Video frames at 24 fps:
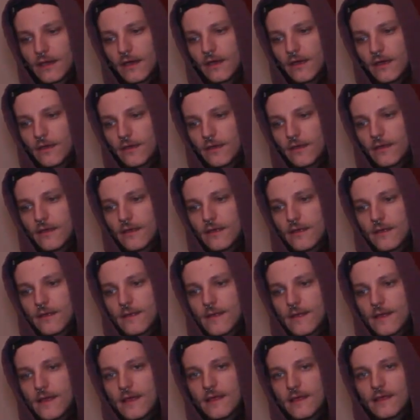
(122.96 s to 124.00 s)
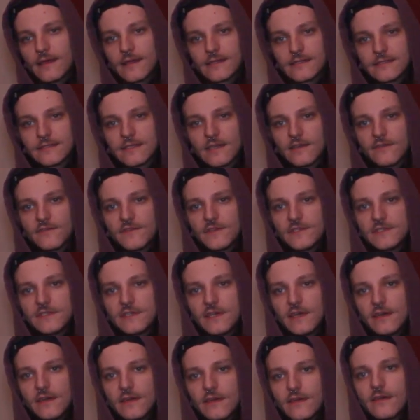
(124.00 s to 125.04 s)
a selfie
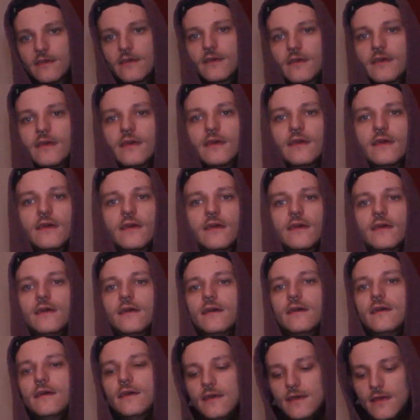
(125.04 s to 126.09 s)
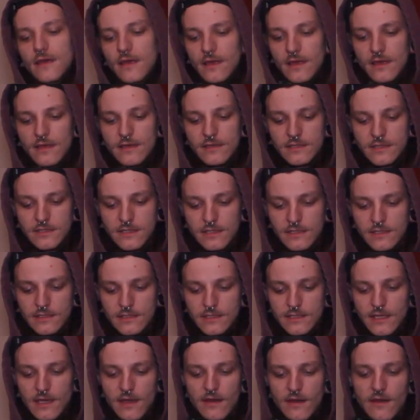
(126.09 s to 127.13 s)
stick is,
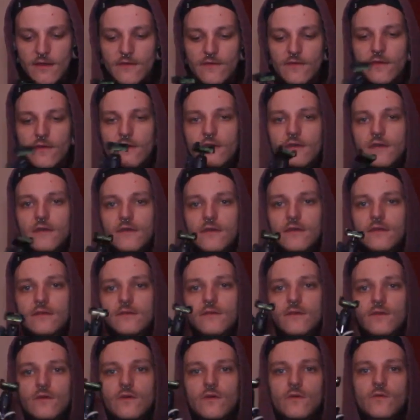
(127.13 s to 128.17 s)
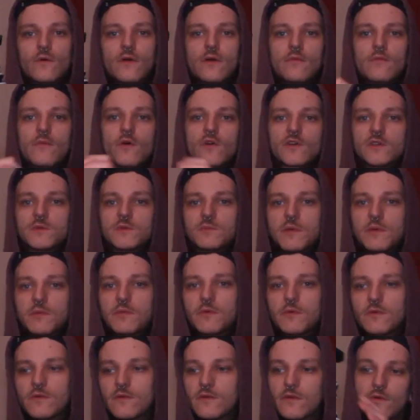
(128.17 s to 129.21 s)
instead of doing what most
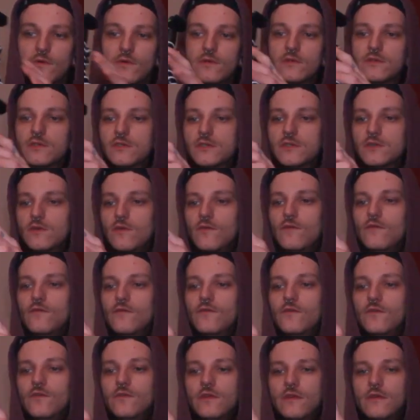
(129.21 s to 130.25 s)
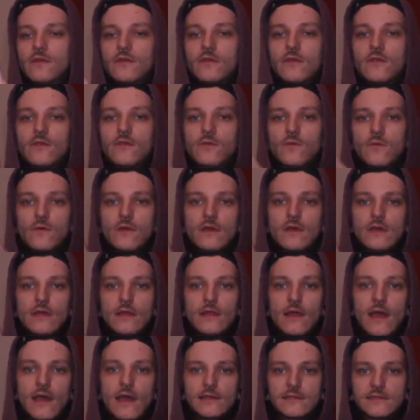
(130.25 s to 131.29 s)
people do and just folding the 3
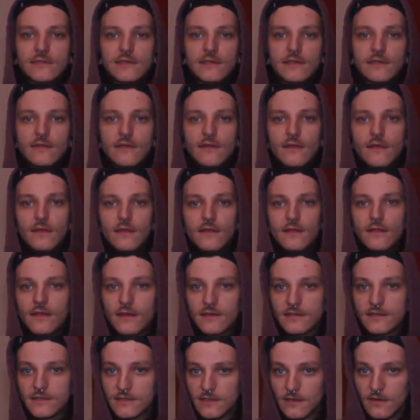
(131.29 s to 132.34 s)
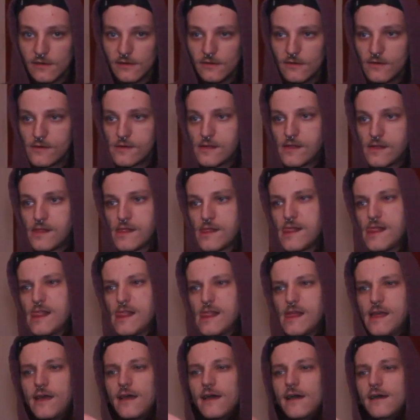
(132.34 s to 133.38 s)
legs in like so,
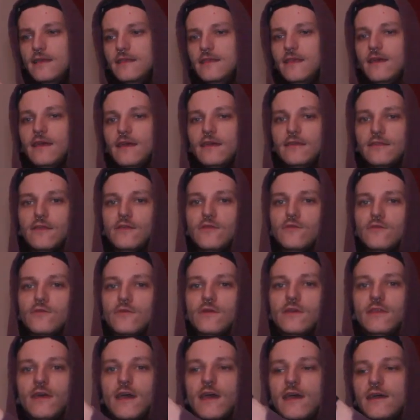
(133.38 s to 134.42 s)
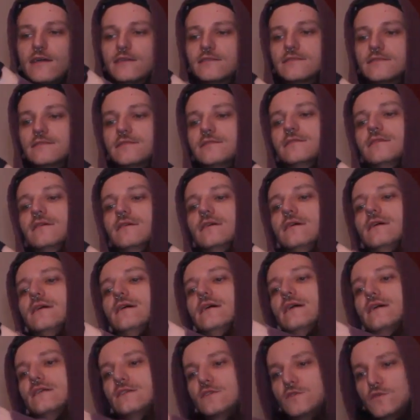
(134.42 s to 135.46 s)
I take the 3 legs
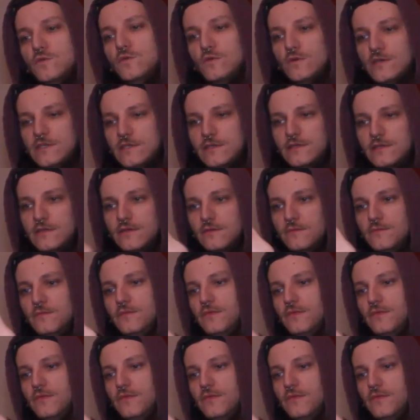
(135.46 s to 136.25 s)
and twist them